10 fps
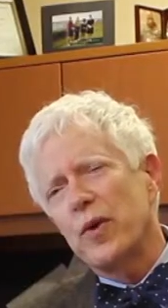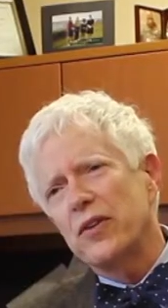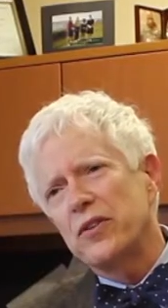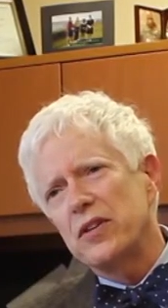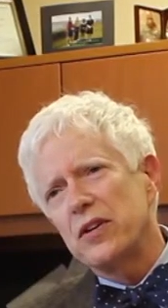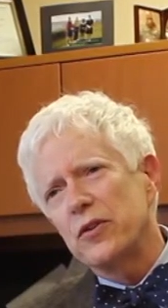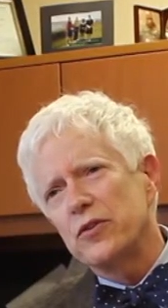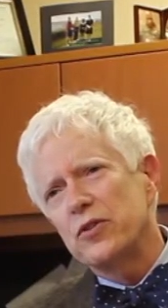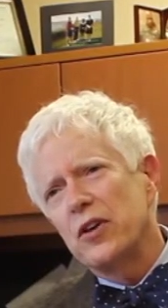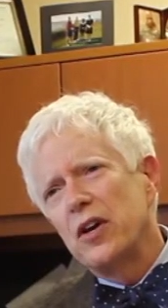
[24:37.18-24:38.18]
throughout the
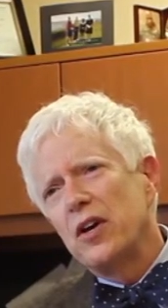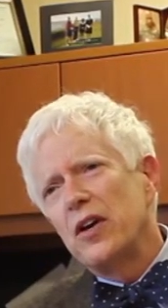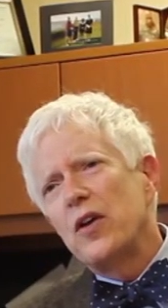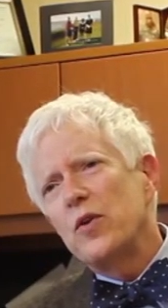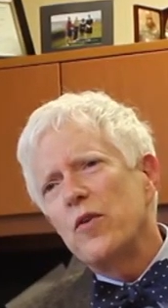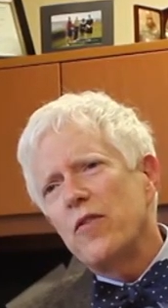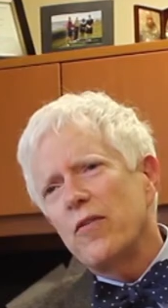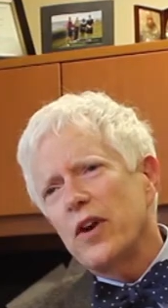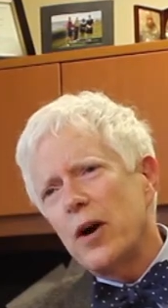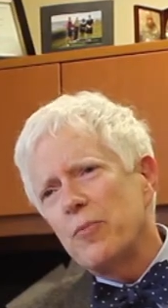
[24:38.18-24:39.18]
years. You have
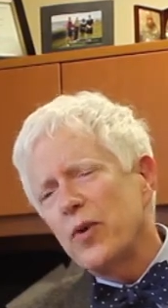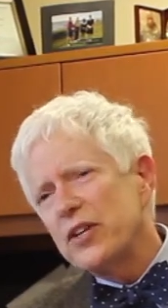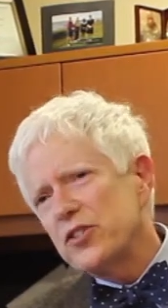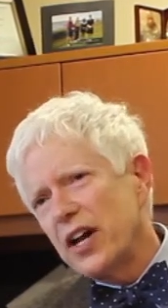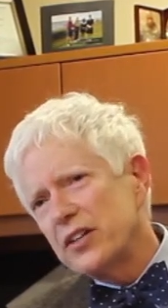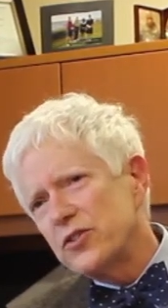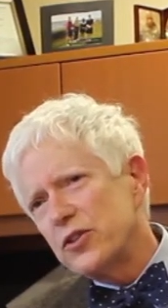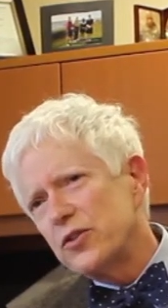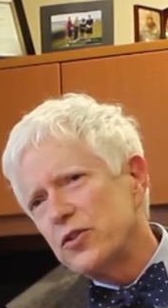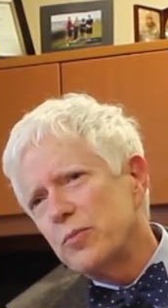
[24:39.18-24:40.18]
overcome great
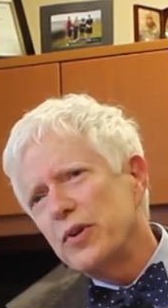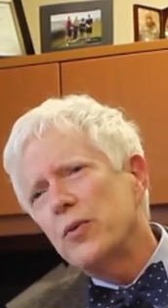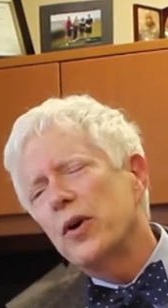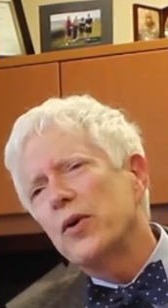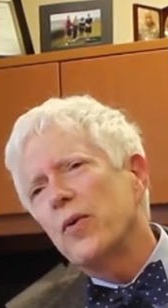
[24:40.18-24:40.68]
challenges to be where